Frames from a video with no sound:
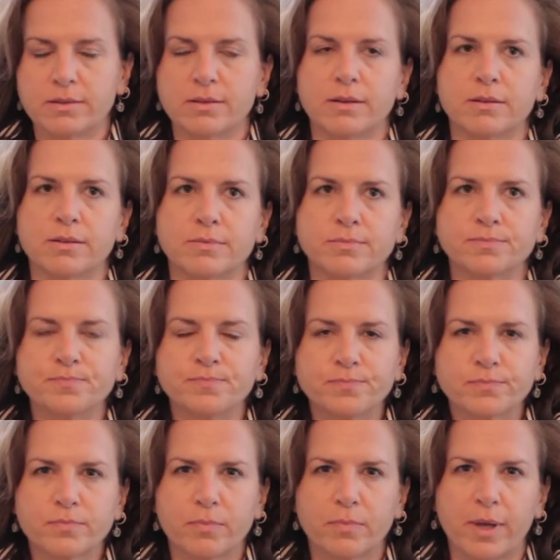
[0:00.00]

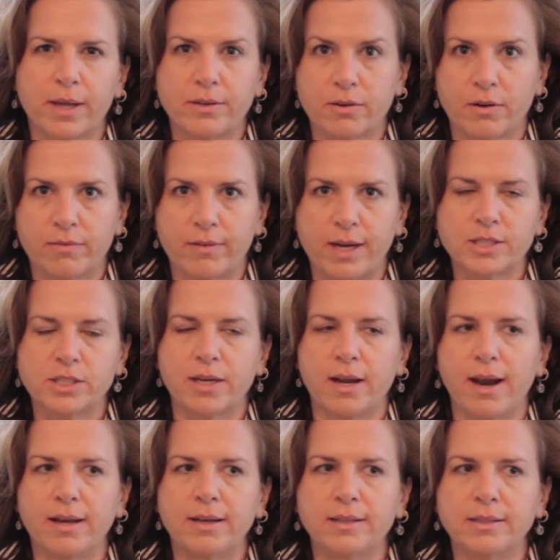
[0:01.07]
plantar
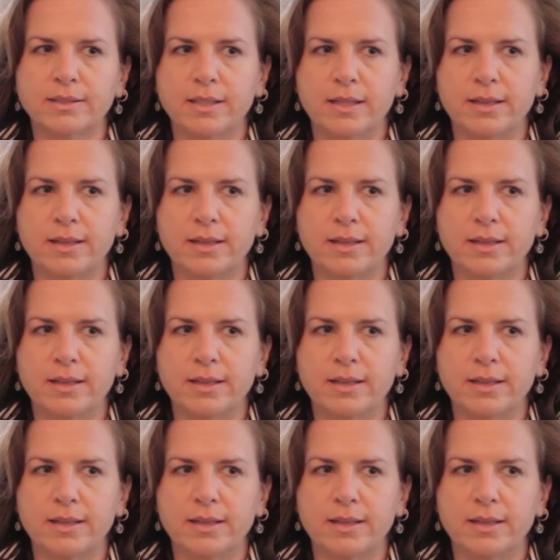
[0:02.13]
fasciitis